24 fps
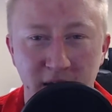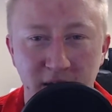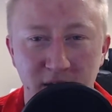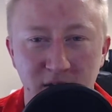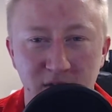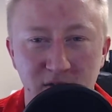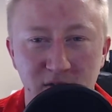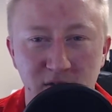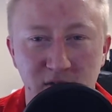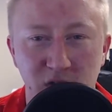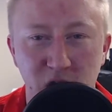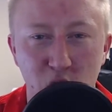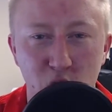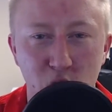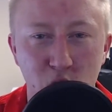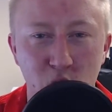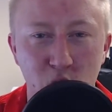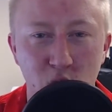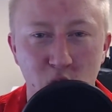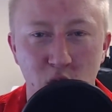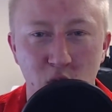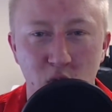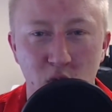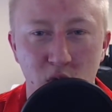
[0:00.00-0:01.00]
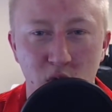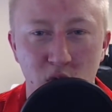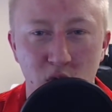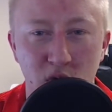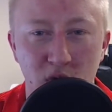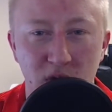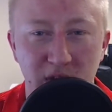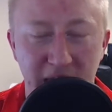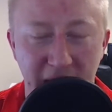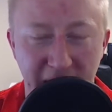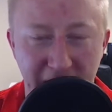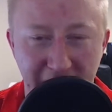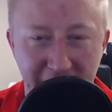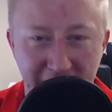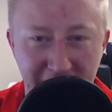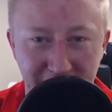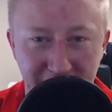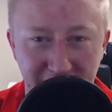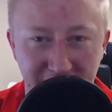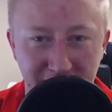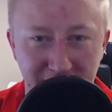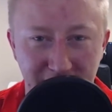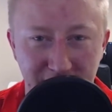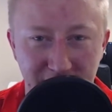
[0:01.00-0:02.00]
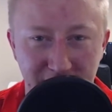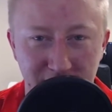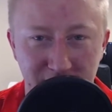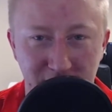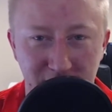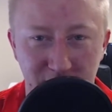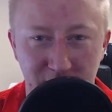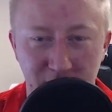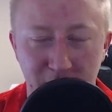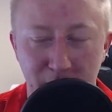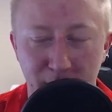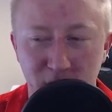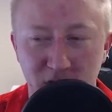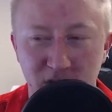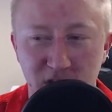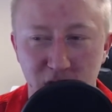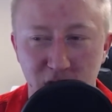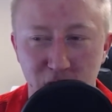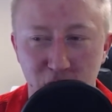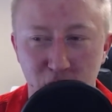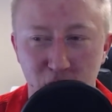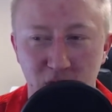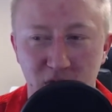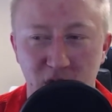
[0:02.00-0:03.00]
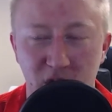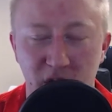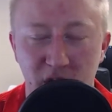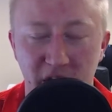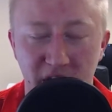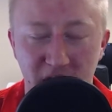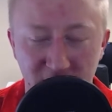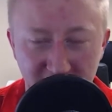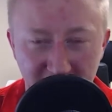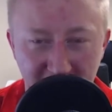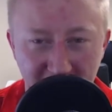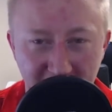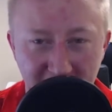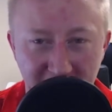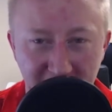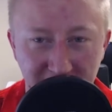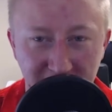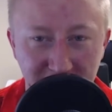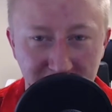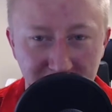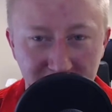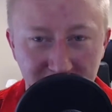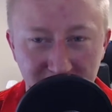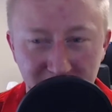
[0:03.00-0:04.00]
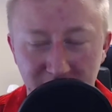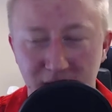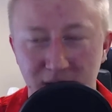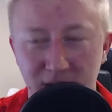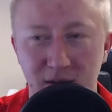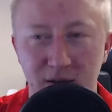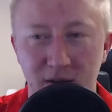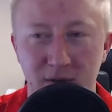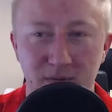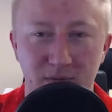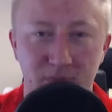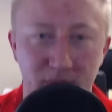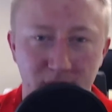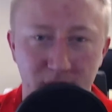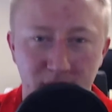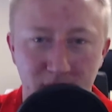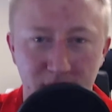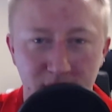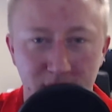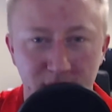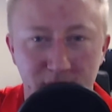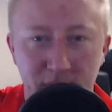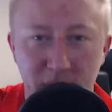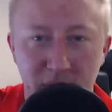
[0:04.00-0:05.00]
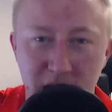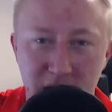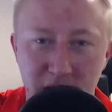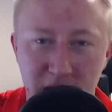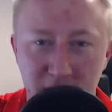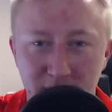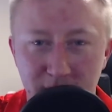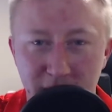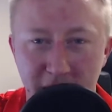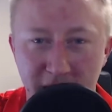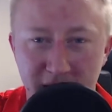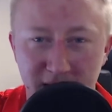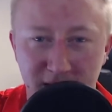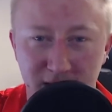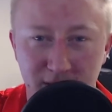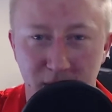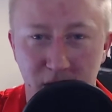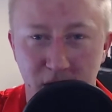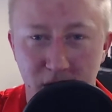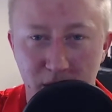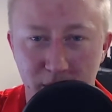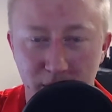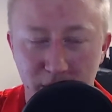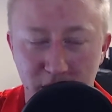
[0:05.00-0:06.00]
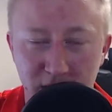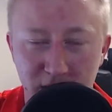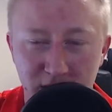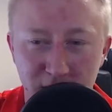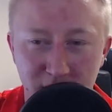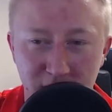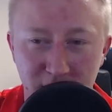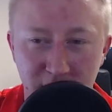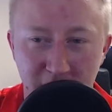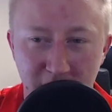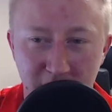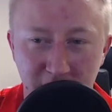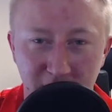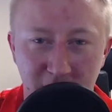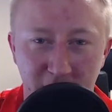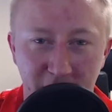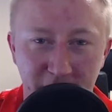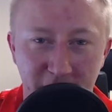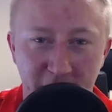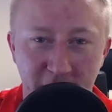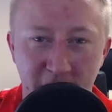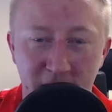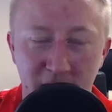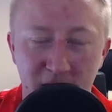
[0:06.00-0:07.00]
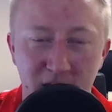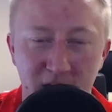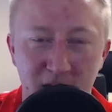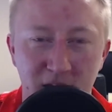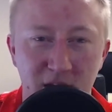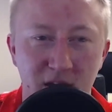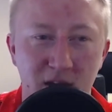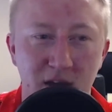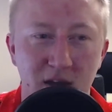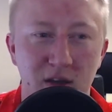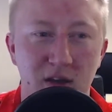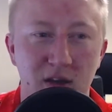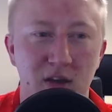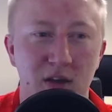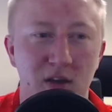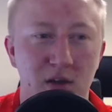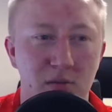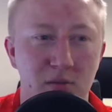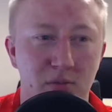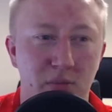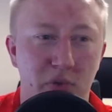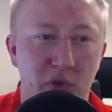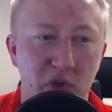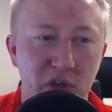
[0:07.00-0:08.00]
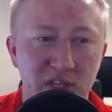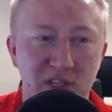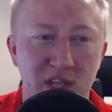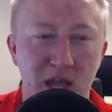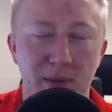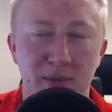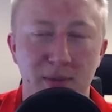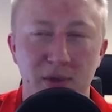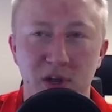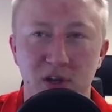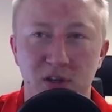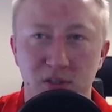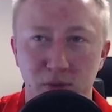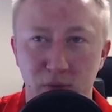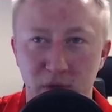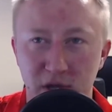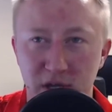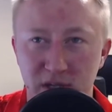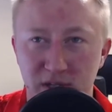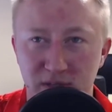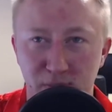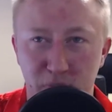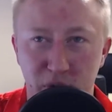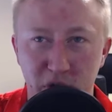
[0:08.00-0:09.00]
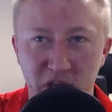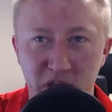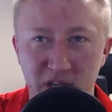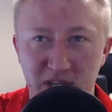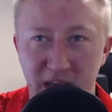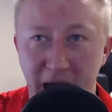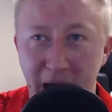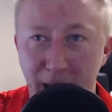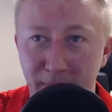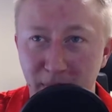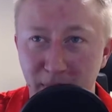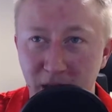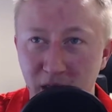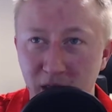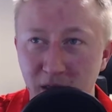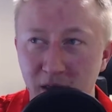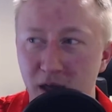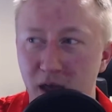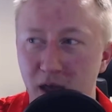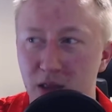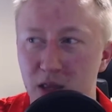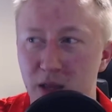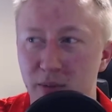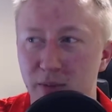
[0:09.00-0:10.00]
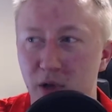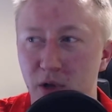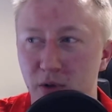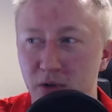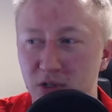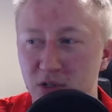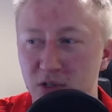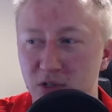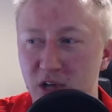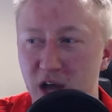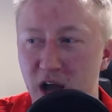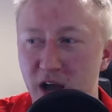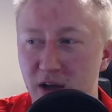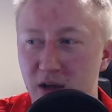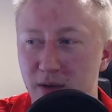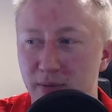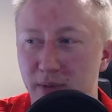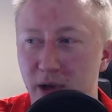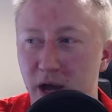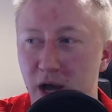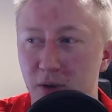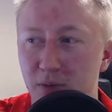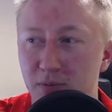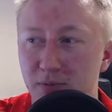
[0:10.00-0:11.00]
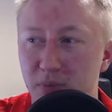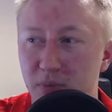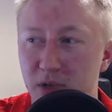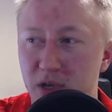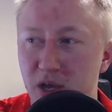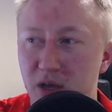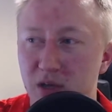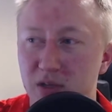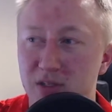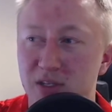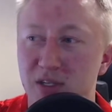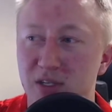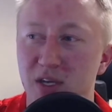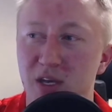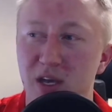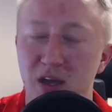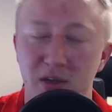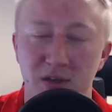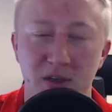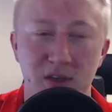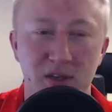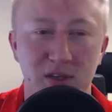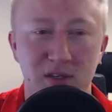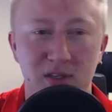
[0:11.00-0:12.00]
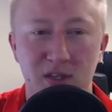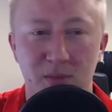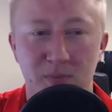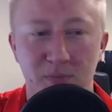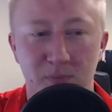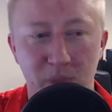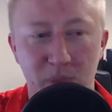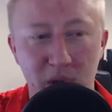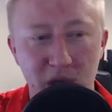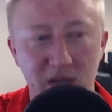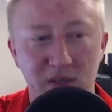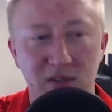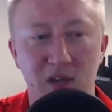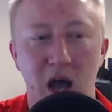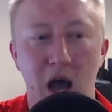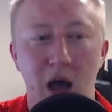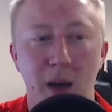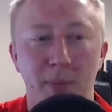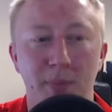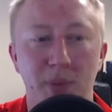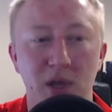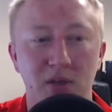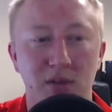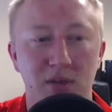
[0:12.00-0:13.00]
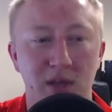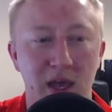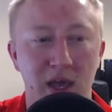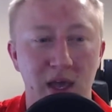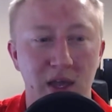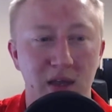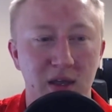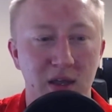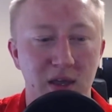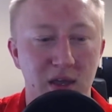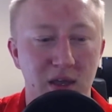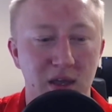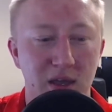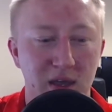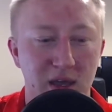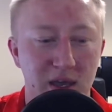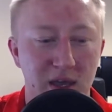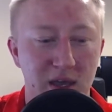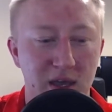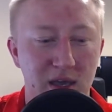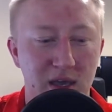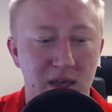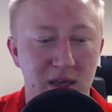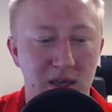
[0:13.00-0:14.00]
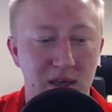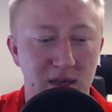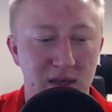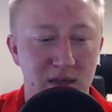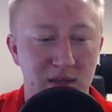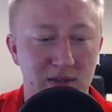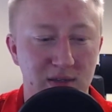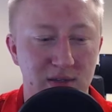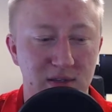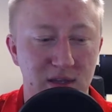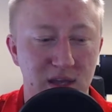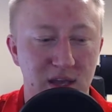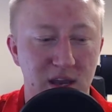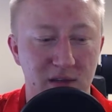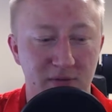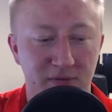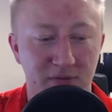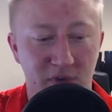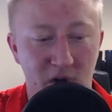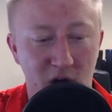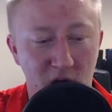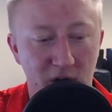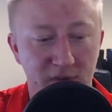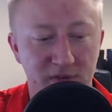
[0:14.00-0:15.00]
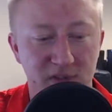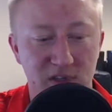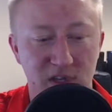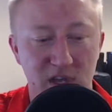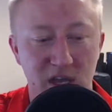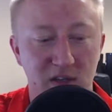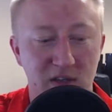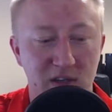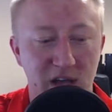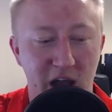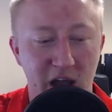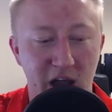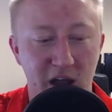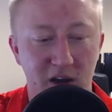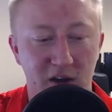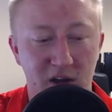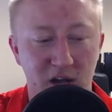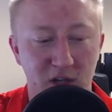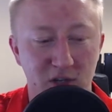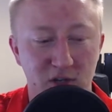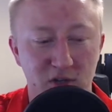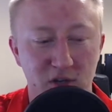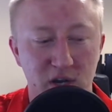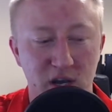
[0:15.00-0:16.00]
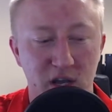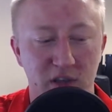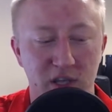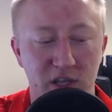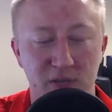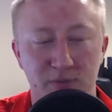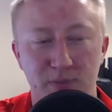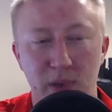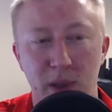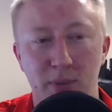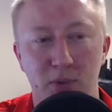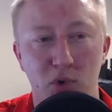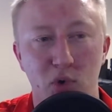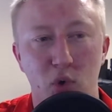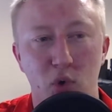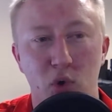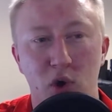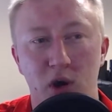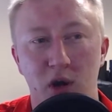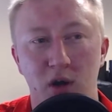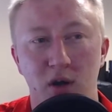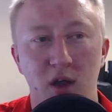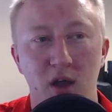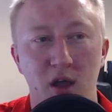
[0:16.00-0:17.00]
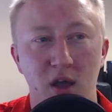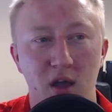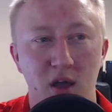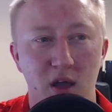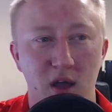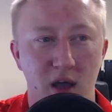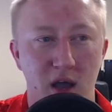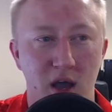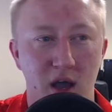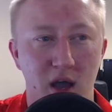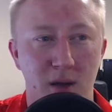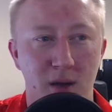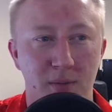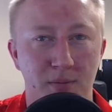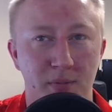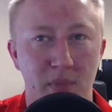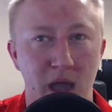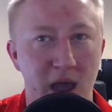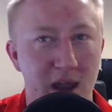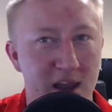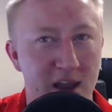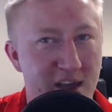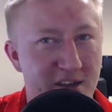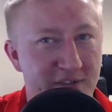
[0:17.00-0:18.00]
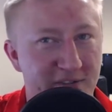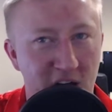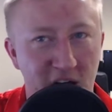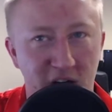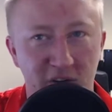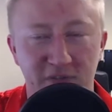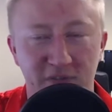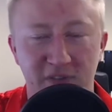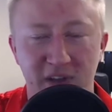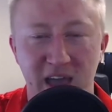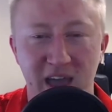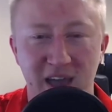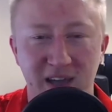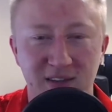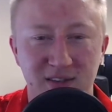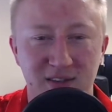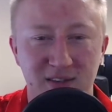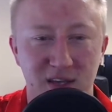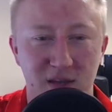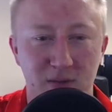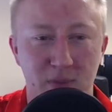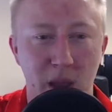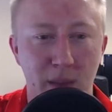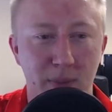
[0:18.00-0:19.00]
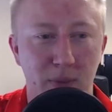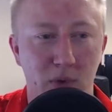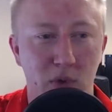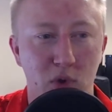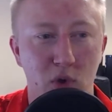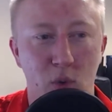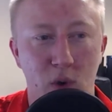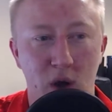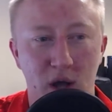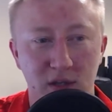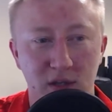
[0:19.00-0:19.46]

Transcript: 2K. The number 2, the letter K. Meaning basketball, NBA 2K. You got that? Please send me your tweets. Please at me and let me know what you're talking about, because this is a big topic that it involves the entire country, at least people who are NFL fans and people who want